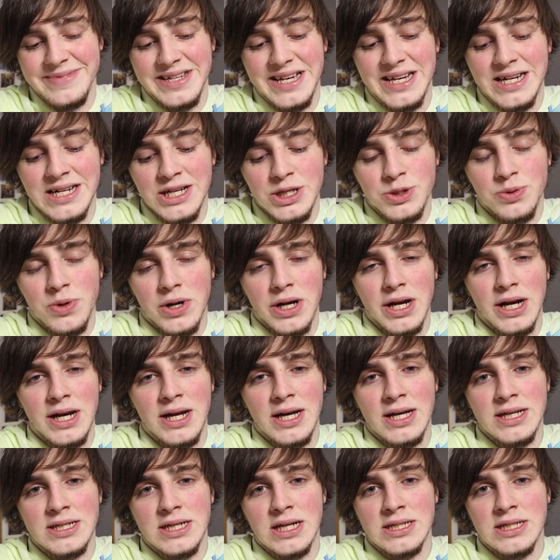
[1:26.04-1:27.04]
it is what it
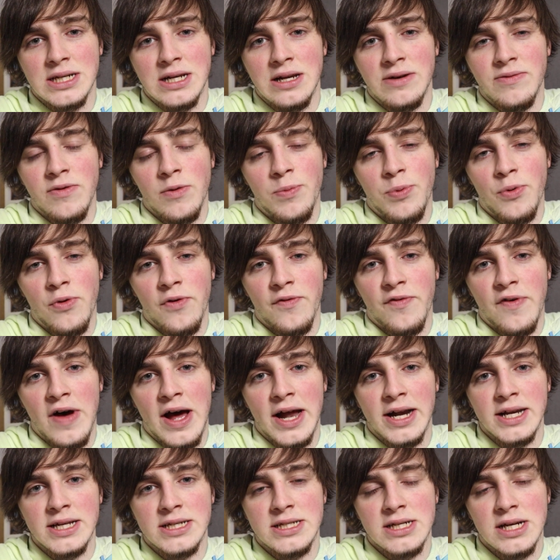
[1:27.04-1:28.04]
is. As a Liverpool
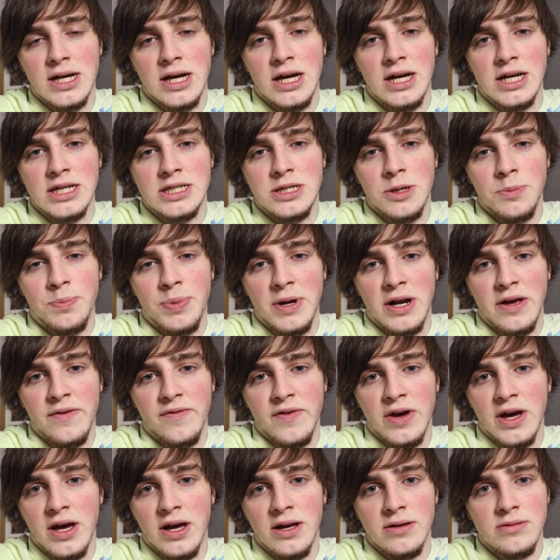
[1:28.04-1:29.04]
fan, it's a bit
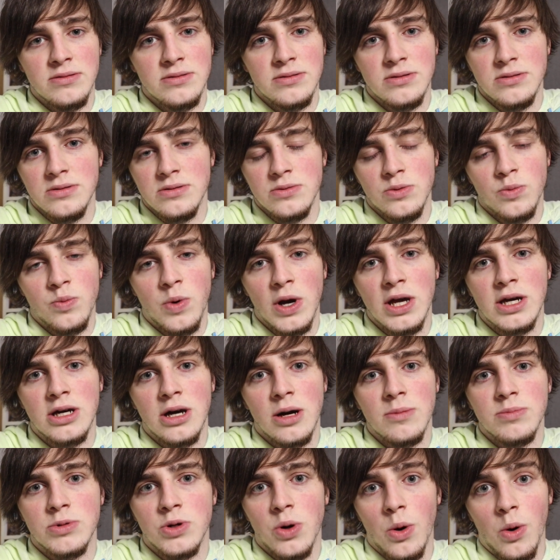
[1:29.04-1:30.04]
of a
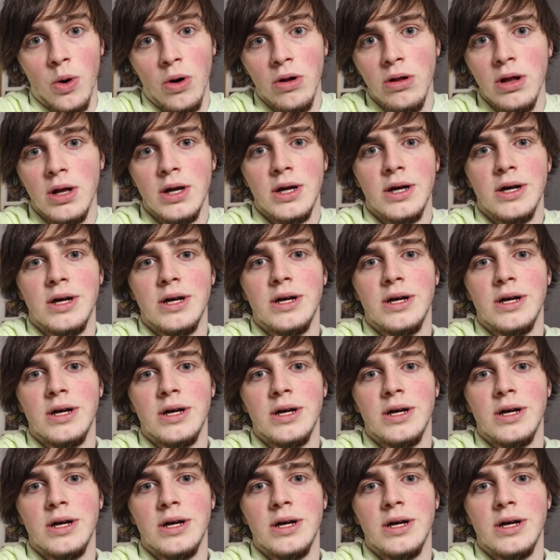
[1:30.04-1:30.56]
wake-up call